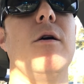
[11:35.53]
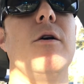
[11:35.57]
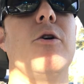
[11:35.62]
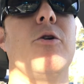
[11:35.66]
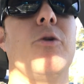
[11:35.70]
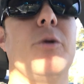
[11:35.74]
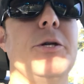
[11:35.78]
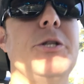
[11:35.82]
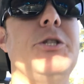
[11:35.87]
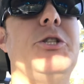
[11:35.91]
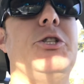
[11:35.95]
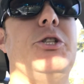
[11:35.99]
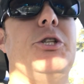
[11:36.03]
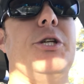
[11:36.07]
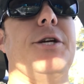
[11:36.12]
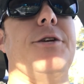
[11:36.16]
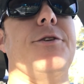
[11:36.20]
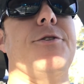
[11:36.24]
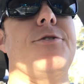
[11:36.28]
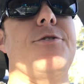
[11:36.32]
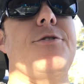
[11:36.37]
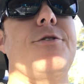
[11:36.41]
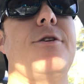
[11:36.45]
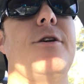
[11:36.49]

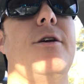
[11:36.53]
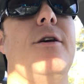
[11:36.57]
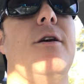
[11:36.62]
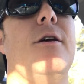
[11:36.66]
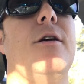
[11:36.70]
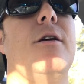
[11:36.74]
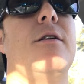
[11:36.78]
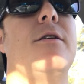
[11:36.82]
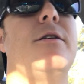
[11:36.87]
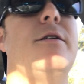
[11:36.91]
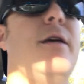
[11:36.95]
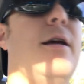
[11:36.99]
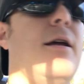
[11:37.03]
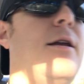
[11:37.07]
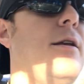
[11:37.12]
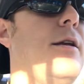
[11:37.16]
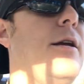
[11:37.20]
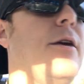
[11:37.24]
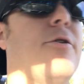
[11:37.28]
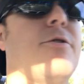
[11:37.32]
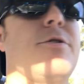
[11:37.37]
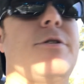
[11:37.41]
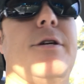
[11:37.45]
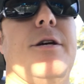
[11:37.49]
Christians 10
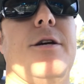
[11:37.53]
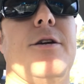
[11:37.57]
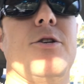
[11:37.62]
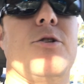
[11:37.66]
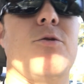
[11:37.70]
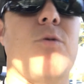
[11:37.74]
years in,